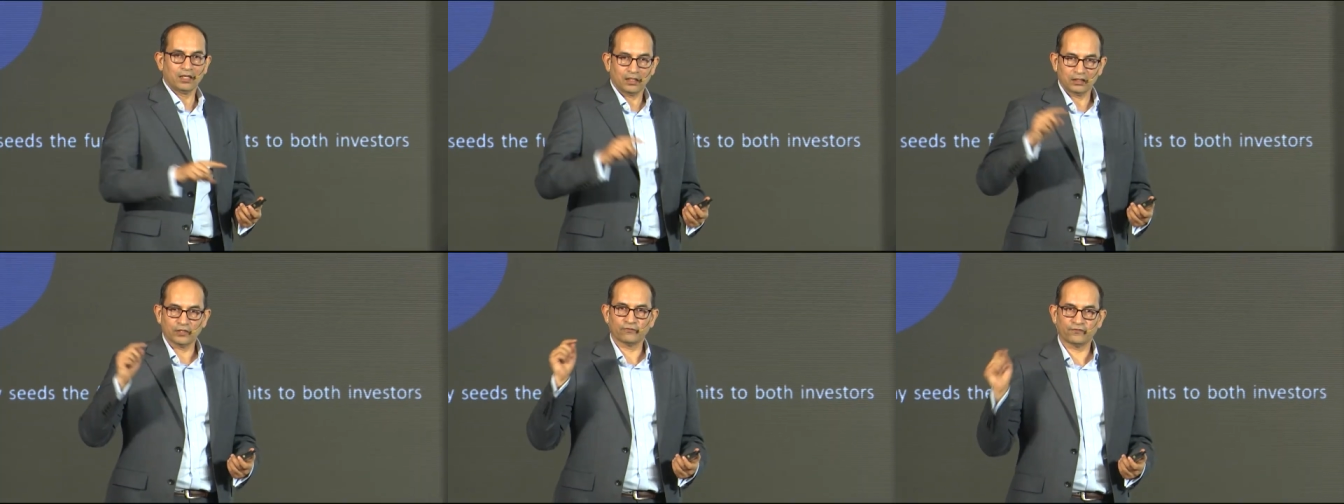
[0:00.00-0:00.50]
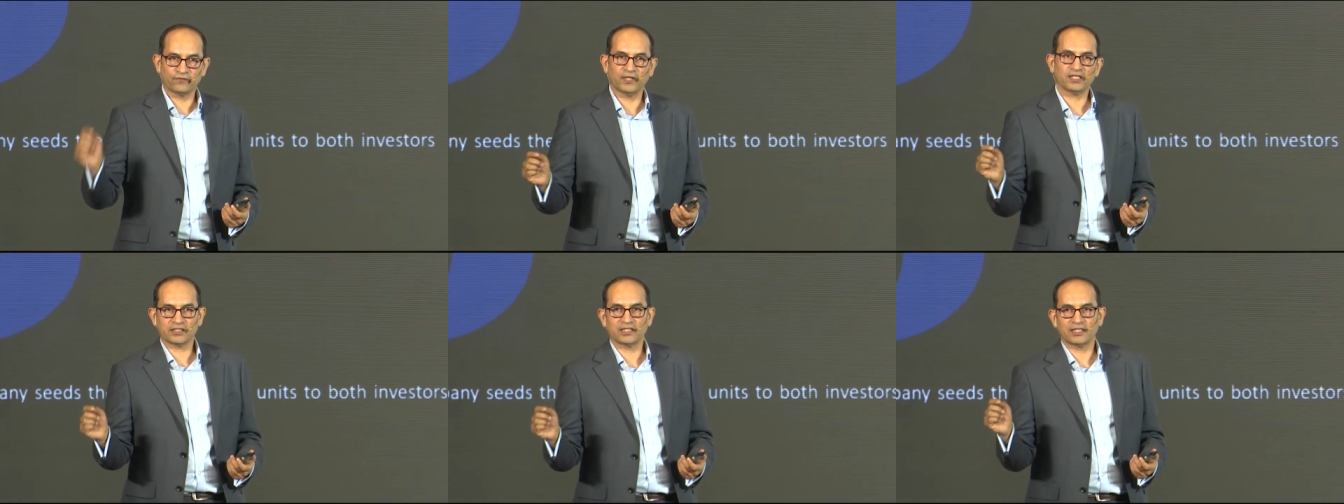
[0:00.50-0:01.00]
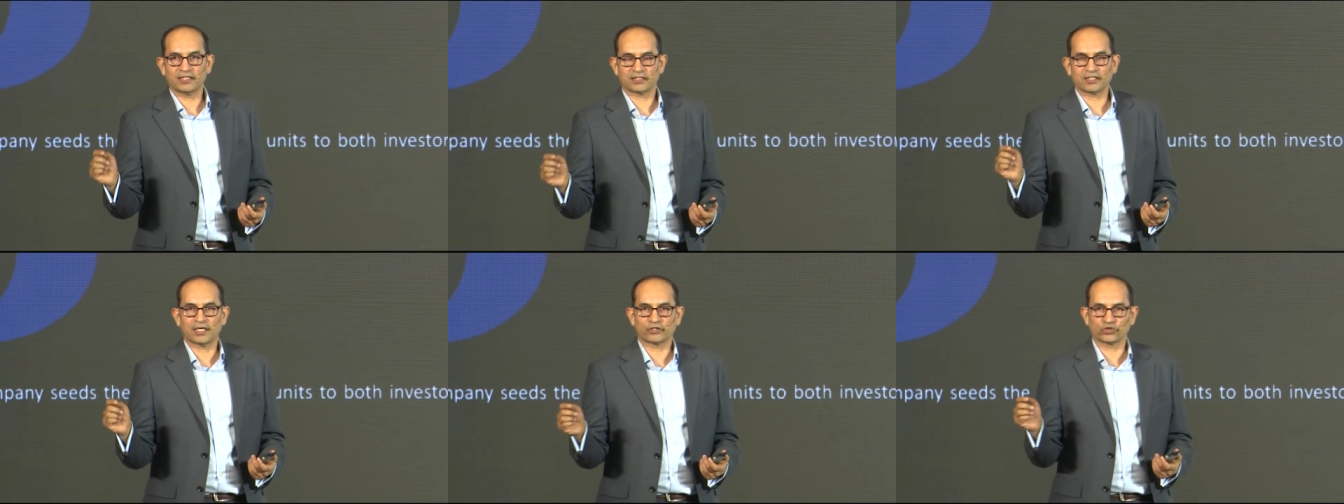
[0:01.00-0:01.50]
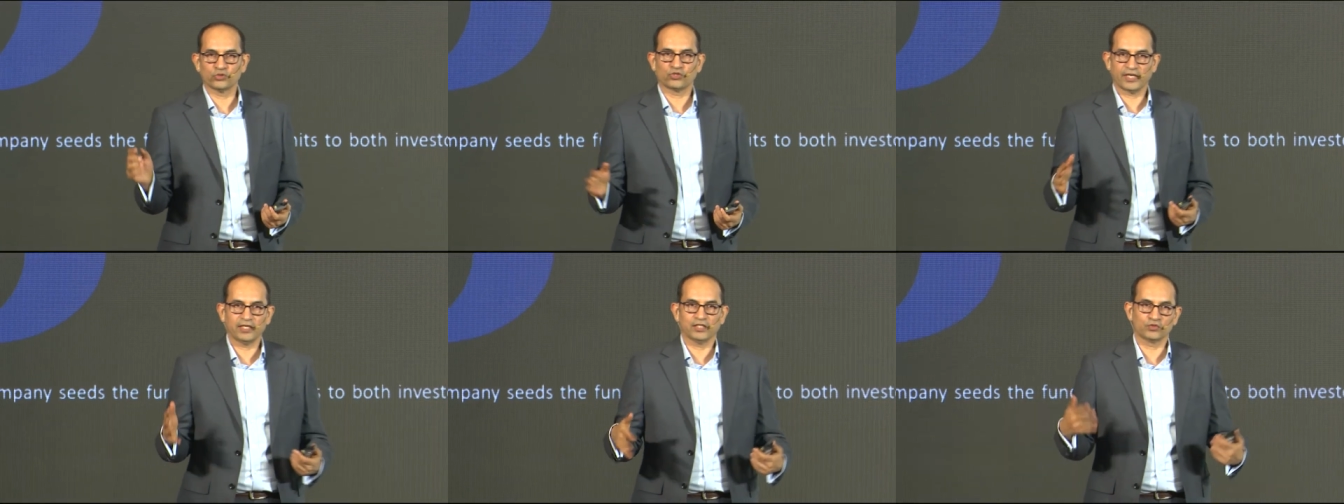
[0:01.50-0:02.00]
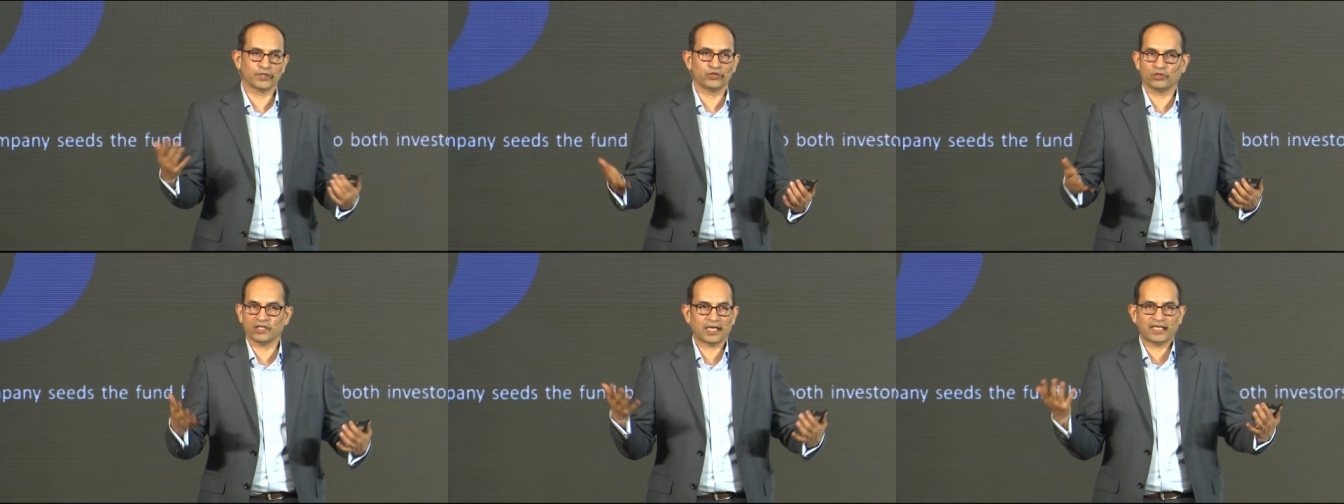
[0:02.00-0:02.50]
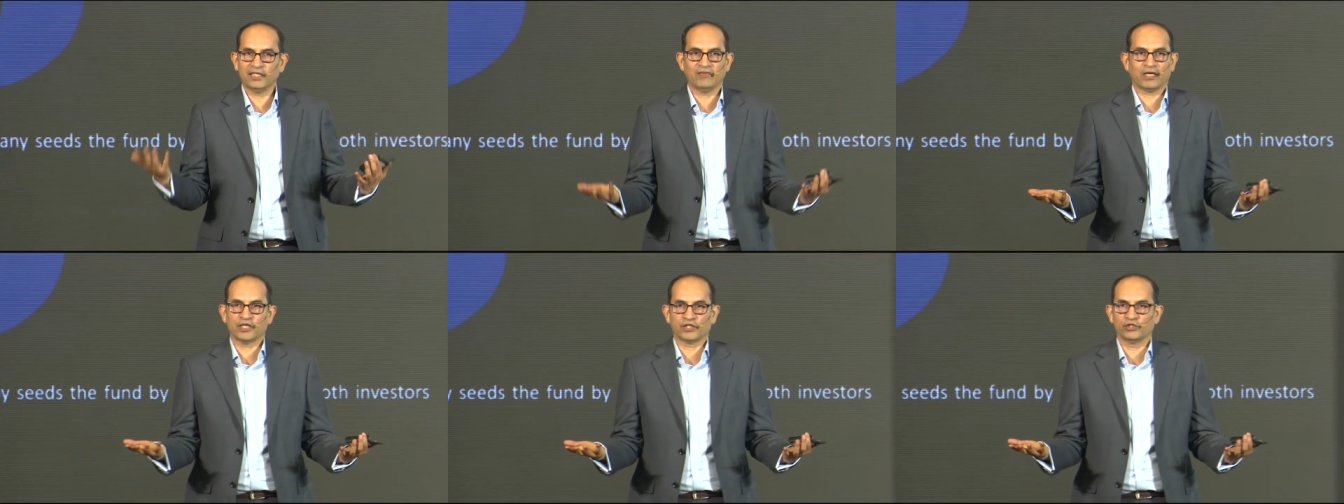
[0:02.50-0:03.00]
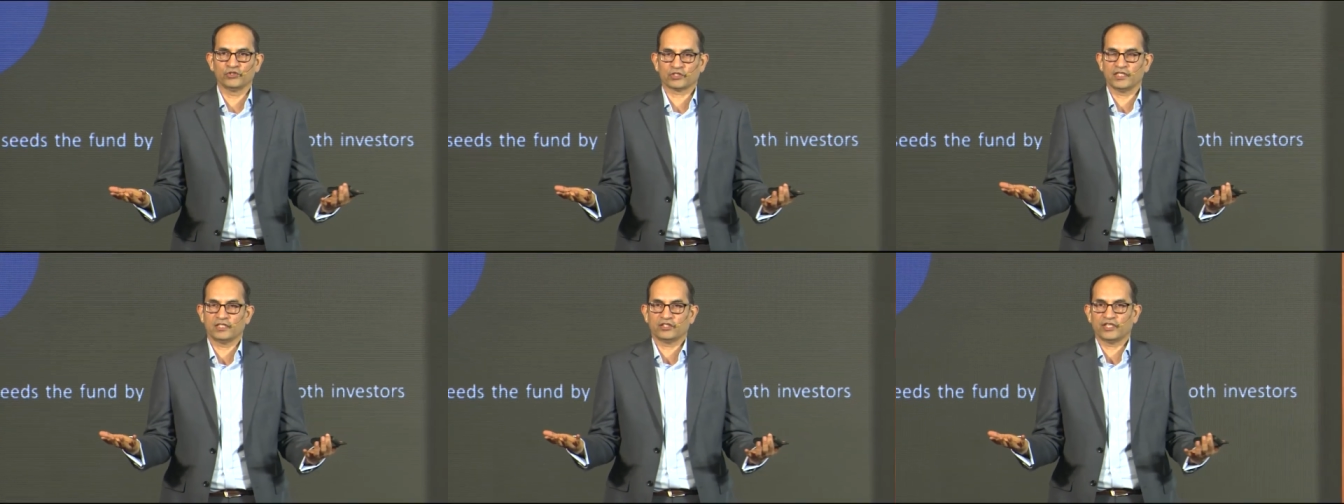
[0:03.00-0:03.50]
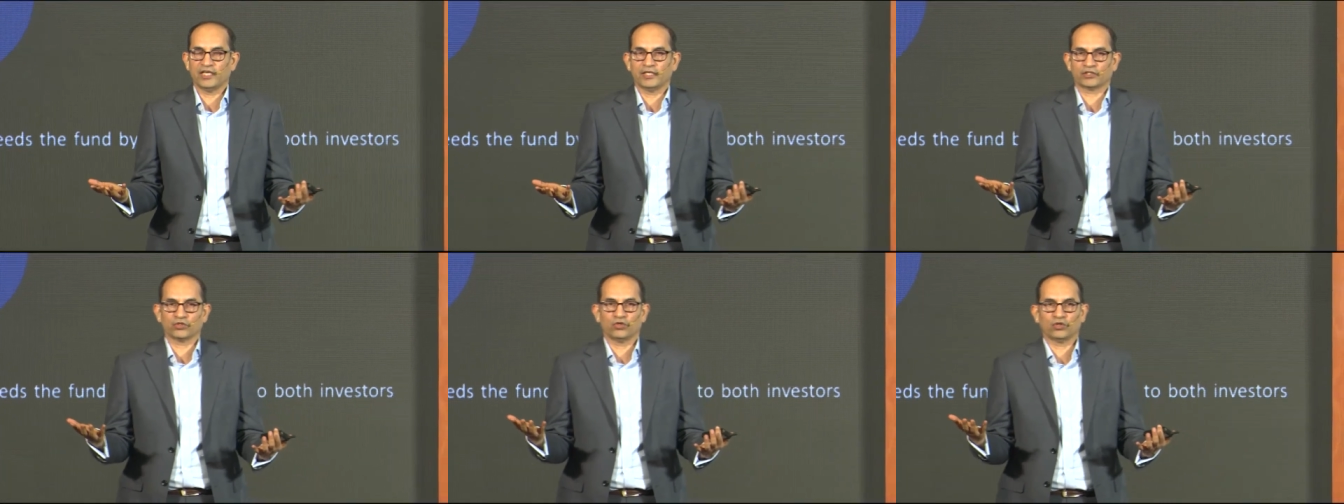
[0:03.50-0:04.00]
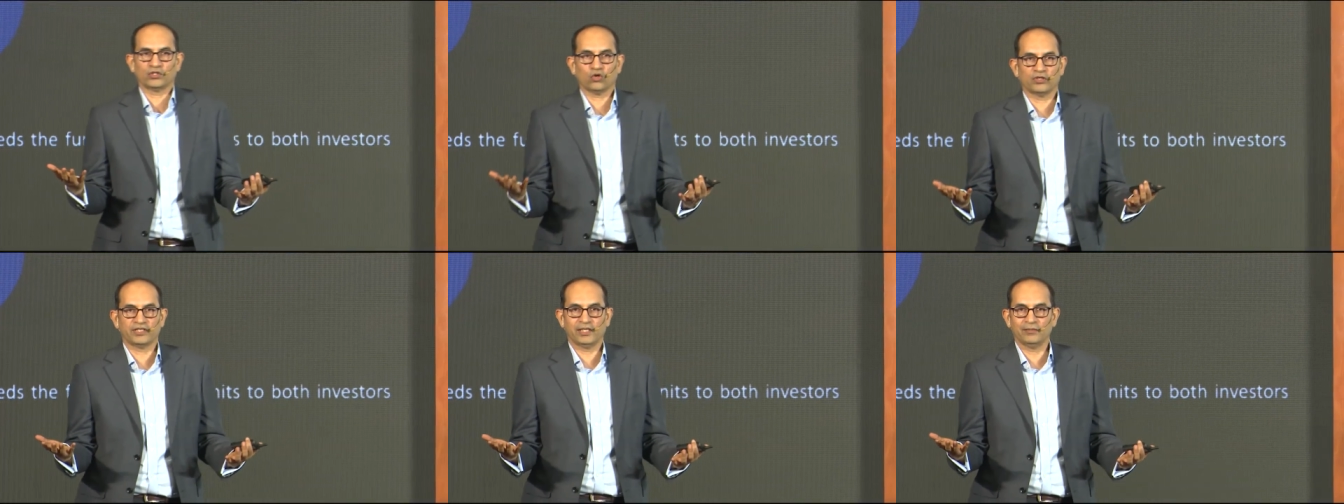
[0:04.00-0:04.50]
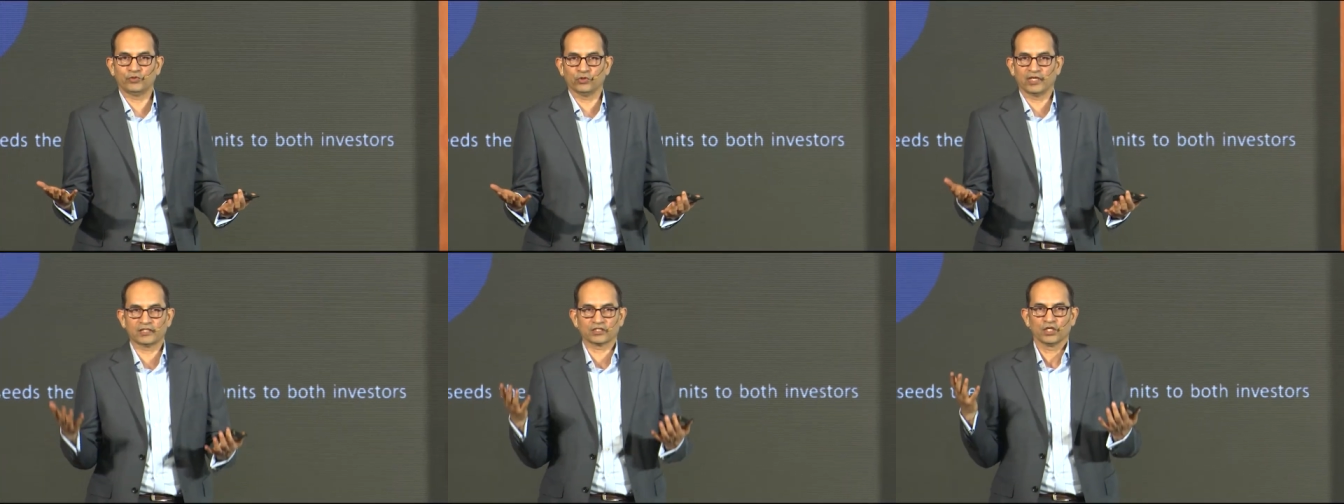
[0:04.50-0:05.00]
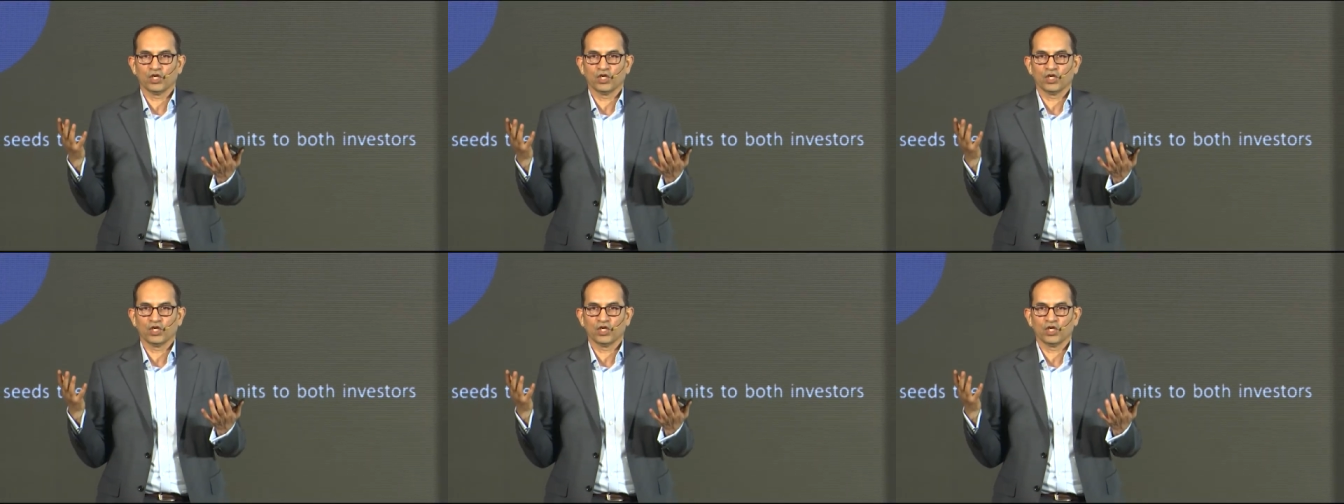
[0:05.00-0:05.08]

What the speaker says: The first day that starts to trade is where you can anyway continuously create or redeem units.